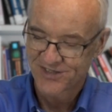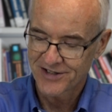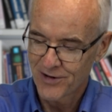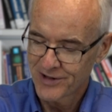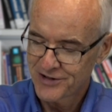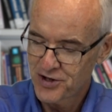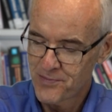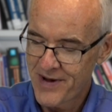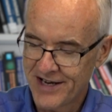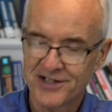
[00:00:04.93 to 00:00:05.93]
It's only
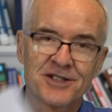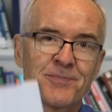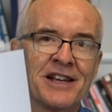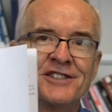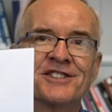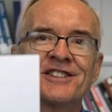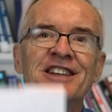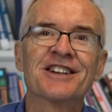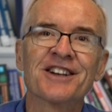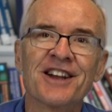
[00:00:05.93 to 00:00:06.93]
2 pages, pages
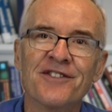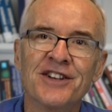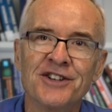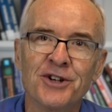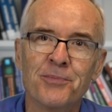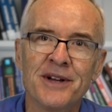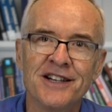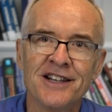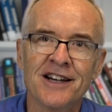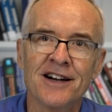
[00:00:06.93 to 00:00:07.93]
10 and 11 in your
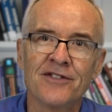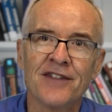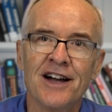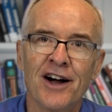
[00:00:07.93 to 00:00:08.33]
PDF.